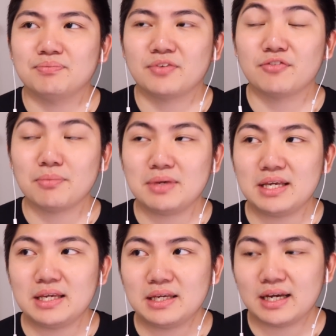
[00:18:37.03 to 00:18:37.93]
For
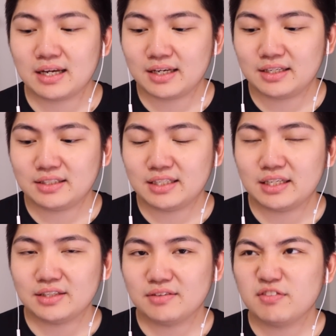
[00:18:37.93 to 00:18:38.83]
me, I
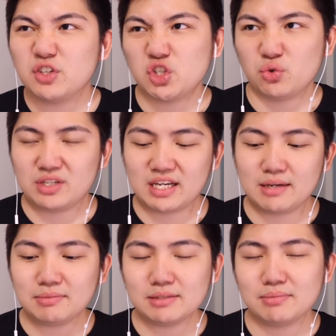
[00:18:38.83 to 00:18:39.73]
take very short
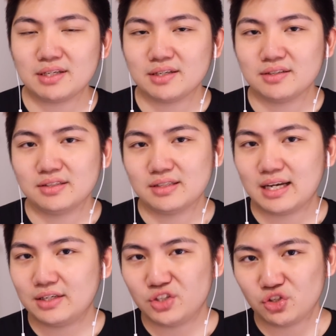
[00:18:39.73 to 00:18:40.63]
times because
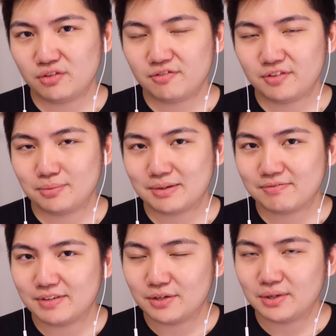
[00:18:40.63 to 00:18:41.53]
I usually film my
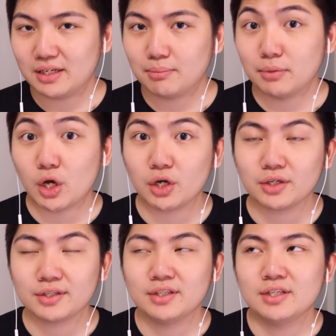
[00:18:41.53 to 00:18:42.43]
video in a
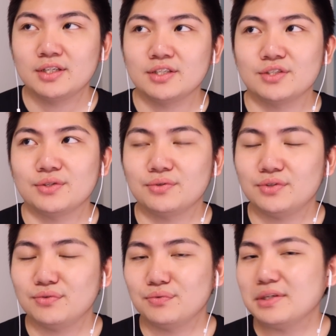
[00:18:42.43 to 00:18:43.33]
block. So
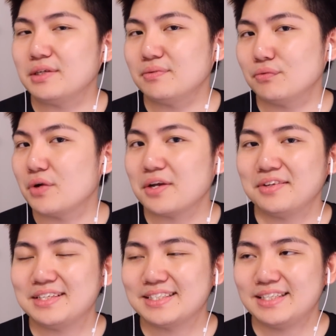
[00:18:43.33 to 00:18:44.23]
you really
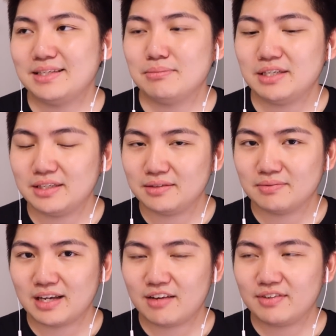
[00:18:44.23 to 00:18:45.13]
rarely see me
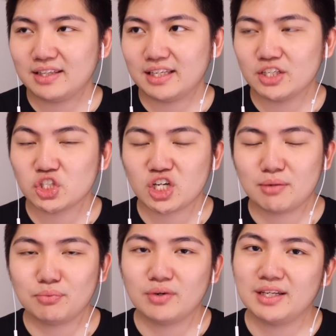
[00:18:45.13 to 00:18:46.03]
having like a
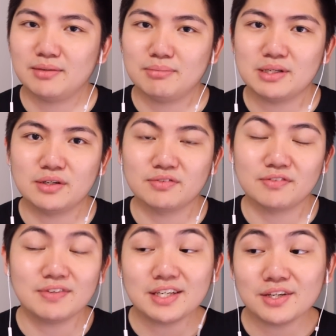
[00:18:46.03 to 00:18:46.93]
chop right in the middle of
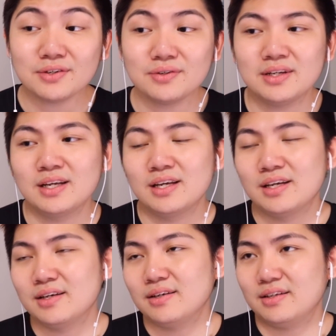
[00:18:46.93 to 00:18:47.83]
the video,
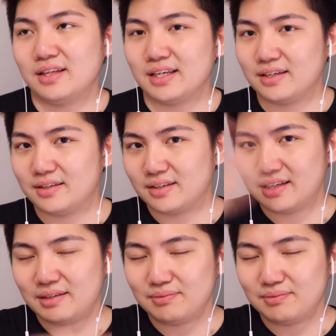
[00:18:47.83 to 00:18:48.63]
like a